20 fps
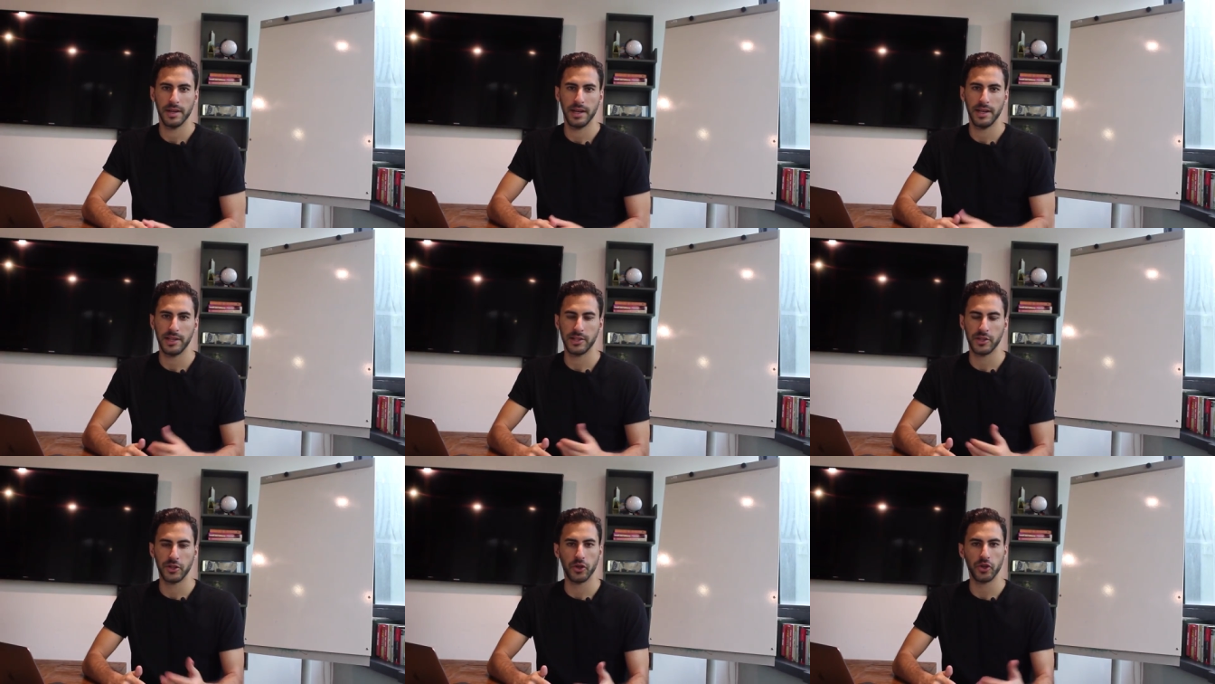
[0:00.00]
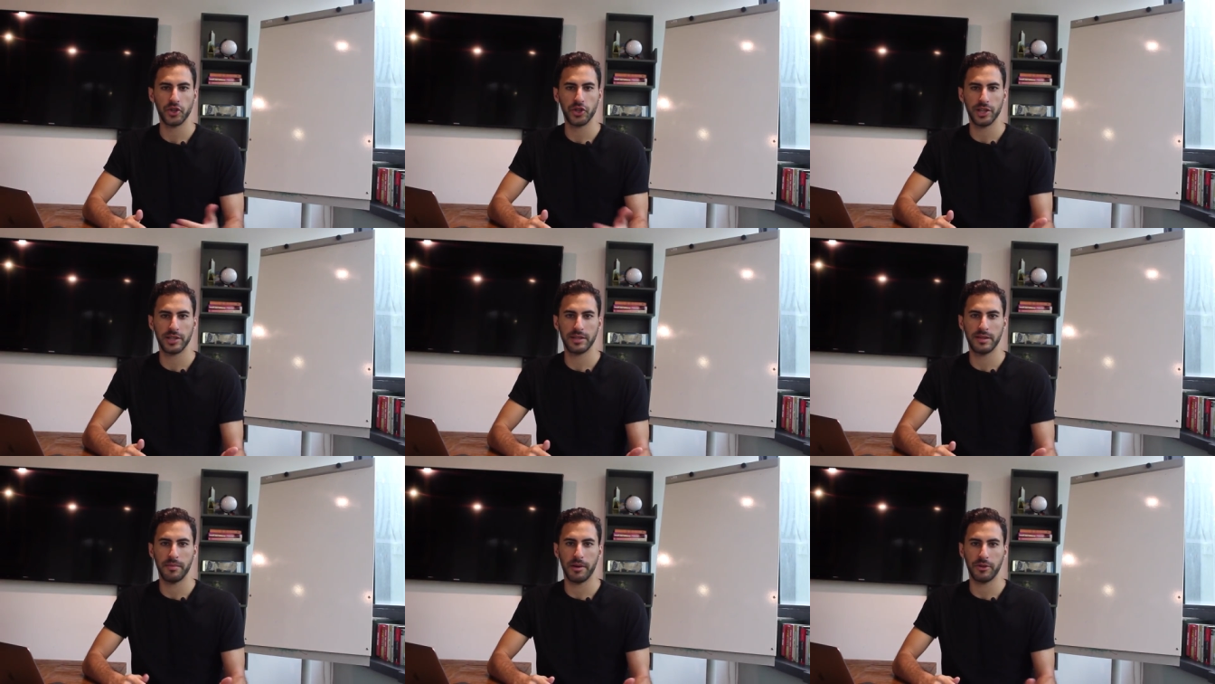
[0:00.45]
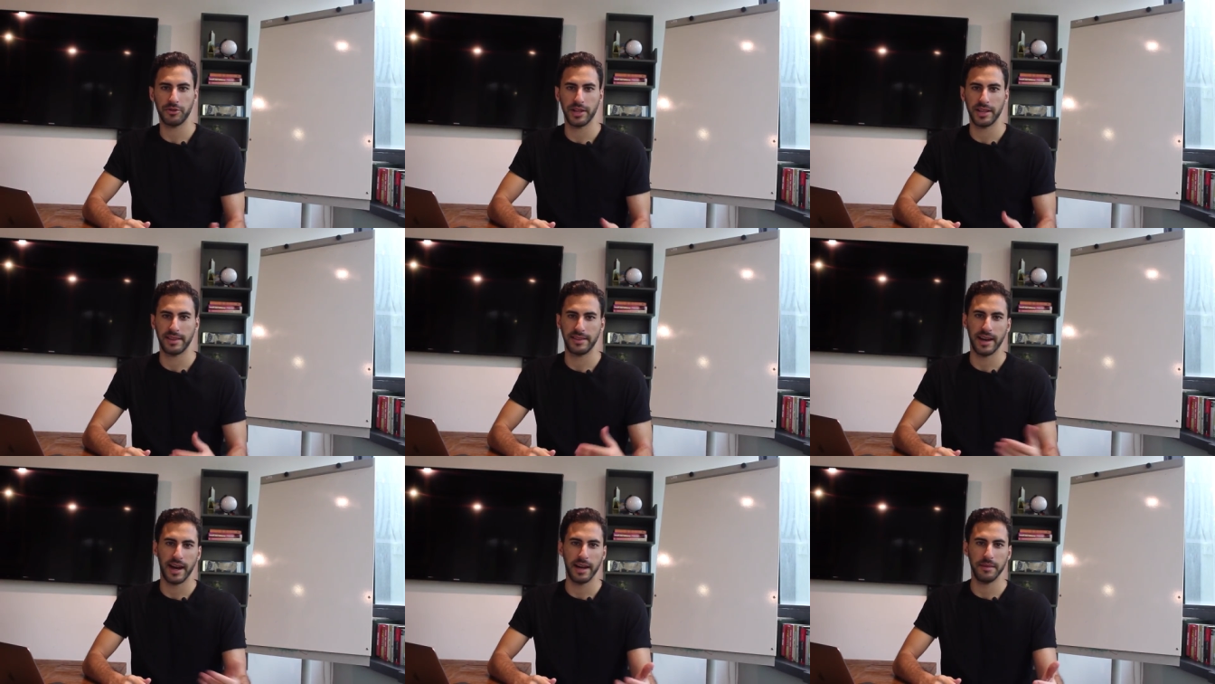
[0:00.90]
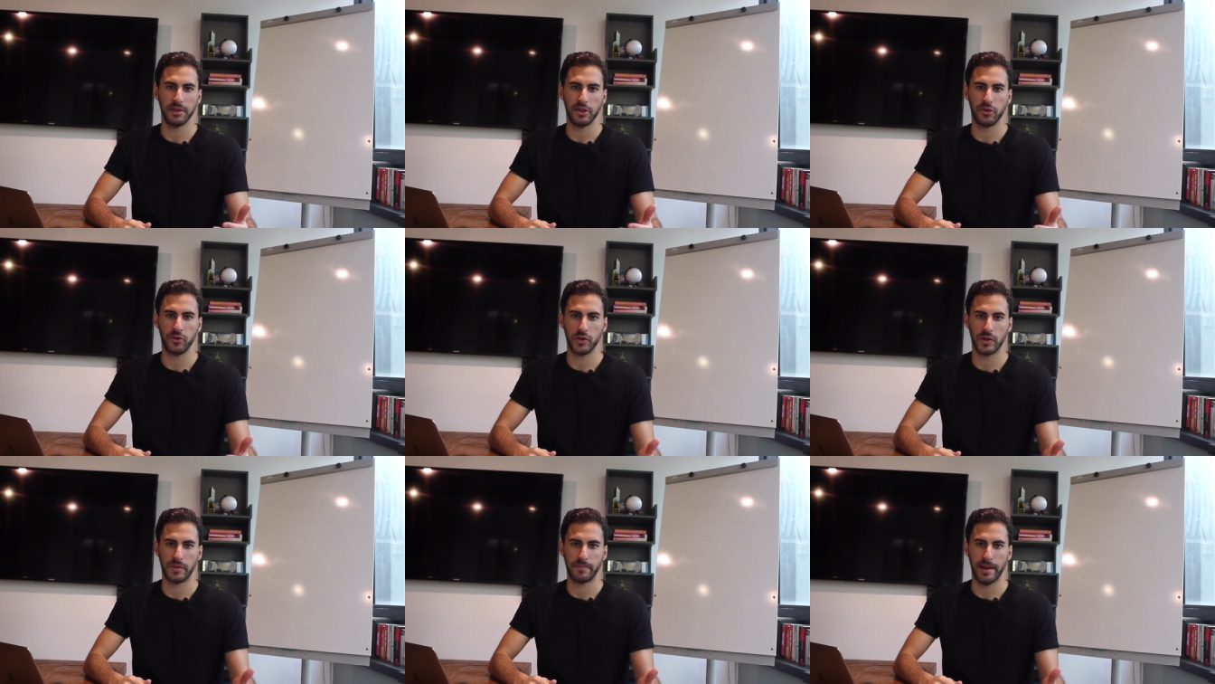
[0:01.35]
And it's not just about the time
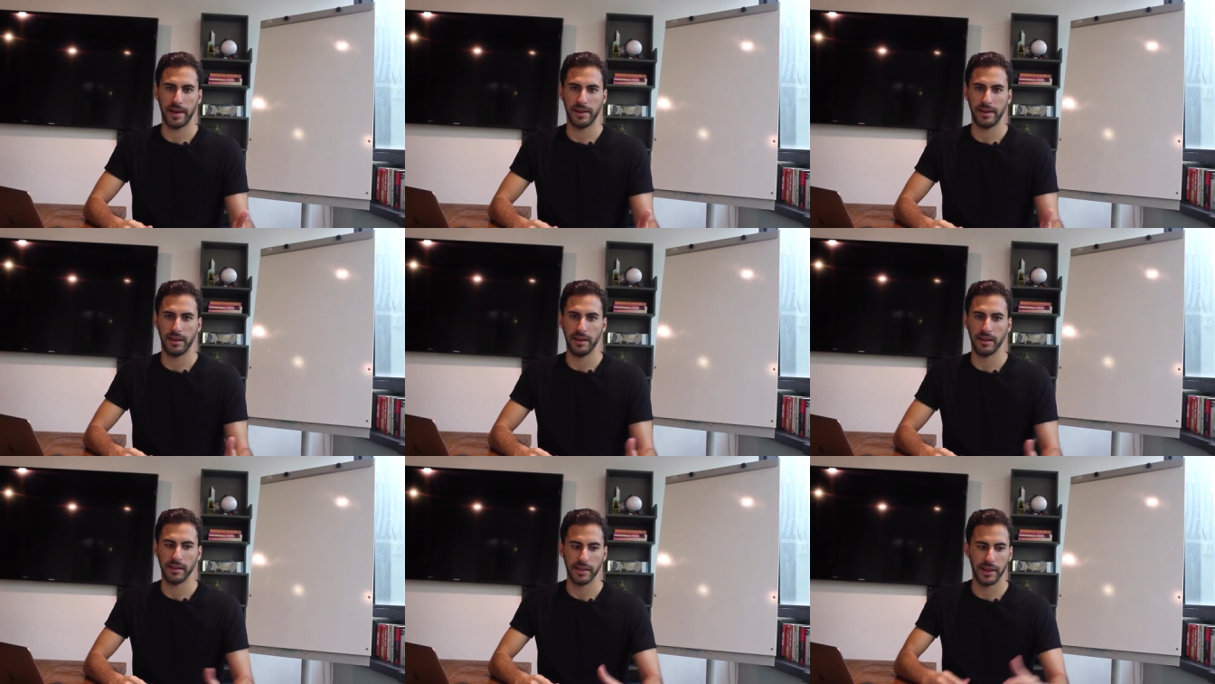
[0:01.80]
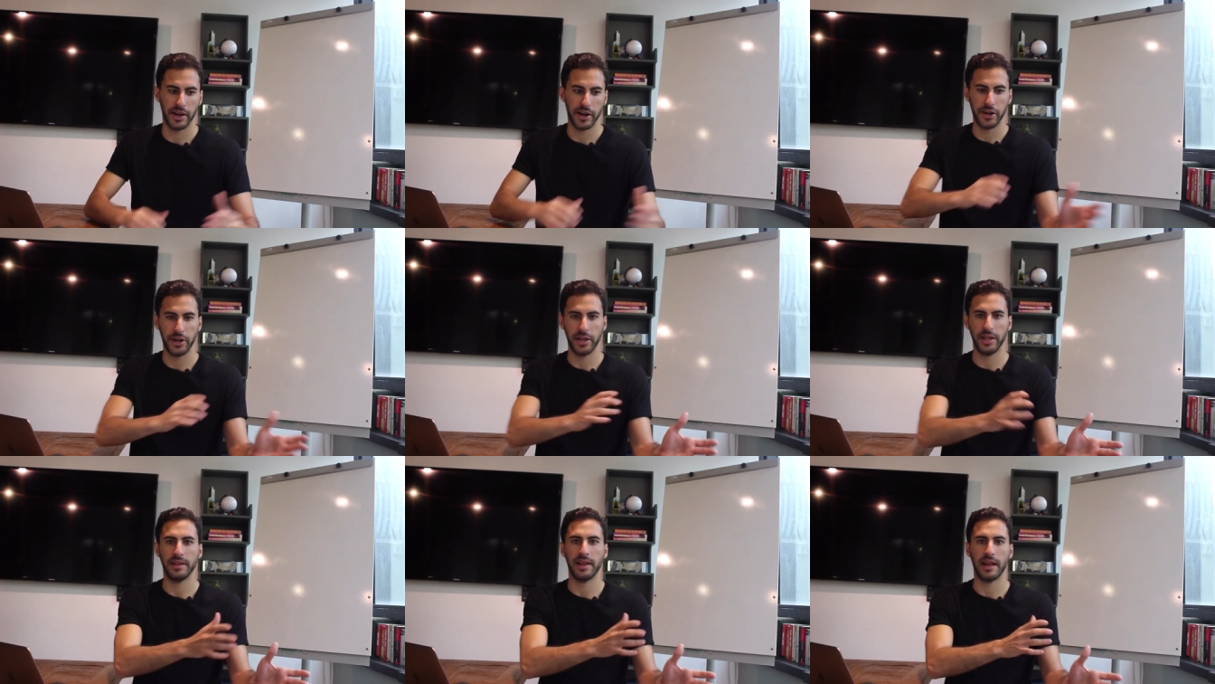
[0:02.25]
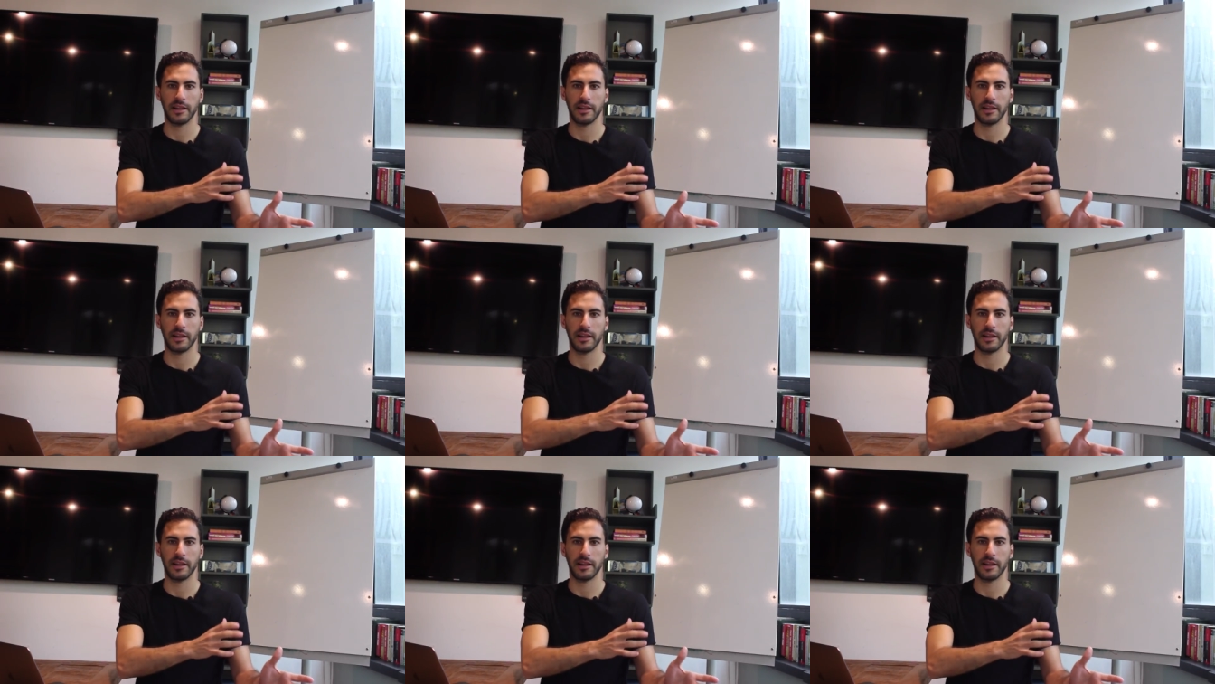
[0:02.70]
that you're spending learning